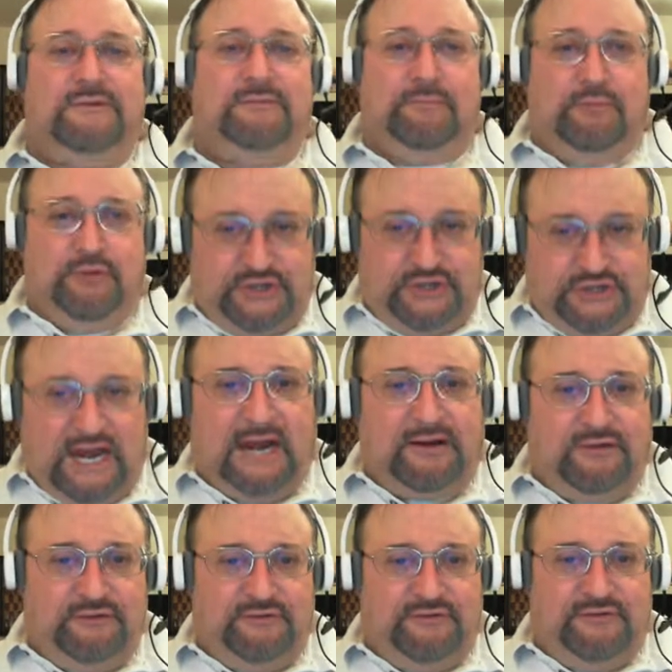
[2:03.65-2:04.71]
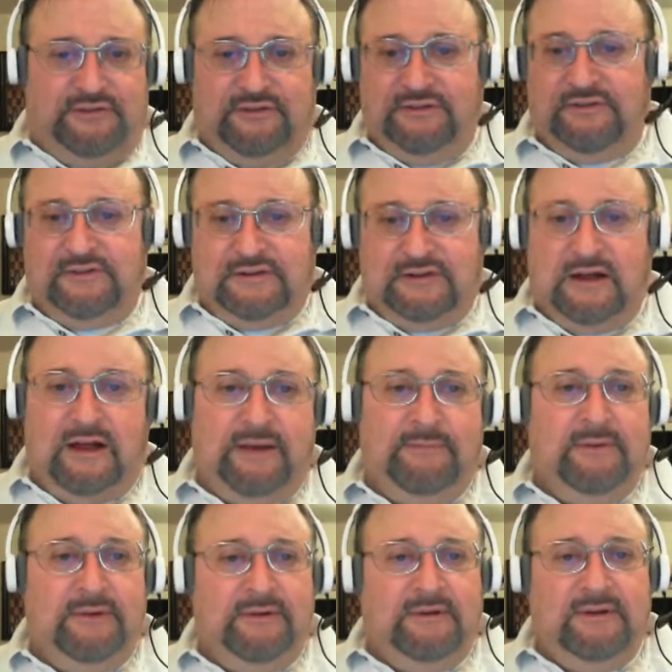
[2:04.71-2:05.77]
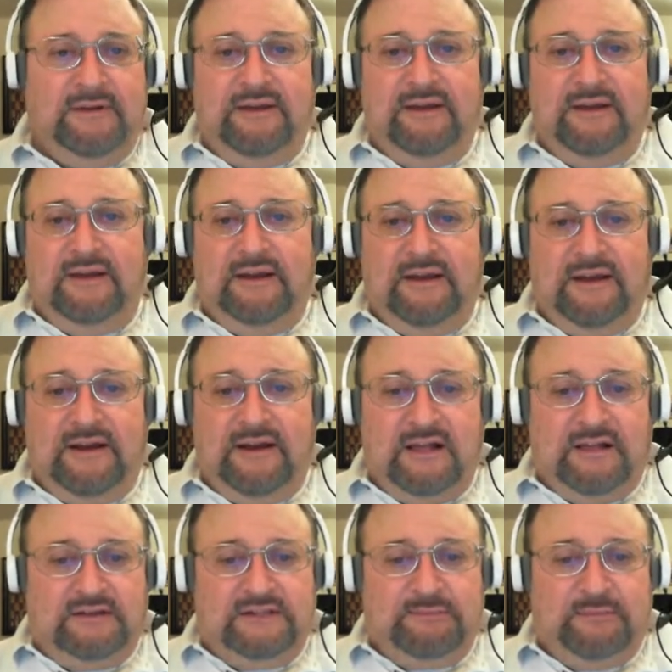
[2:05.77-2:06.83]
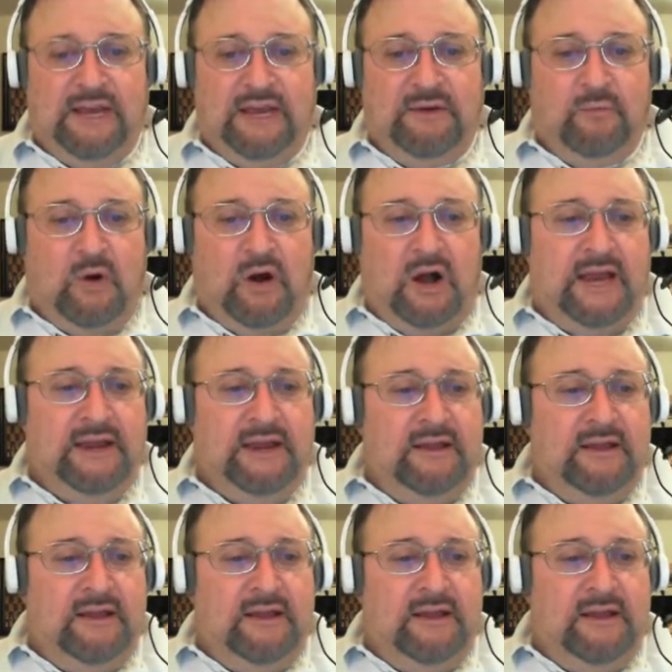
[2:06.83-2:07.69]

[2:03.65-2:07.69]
projectors at this time, and I'll explain why.